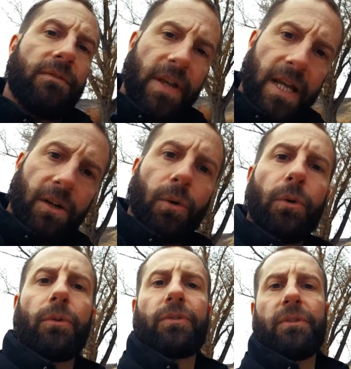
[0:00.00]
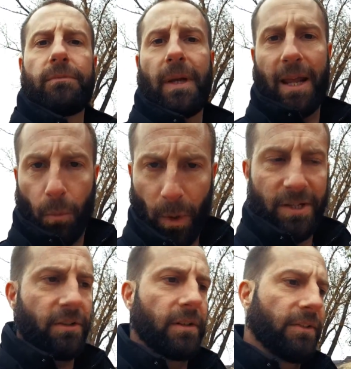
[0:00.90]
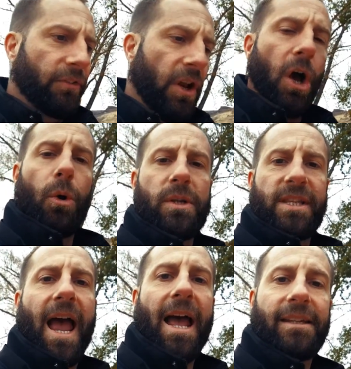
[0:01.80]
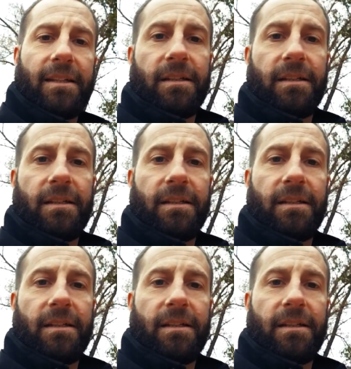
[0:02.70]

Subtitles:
vehicles and winter and snow is that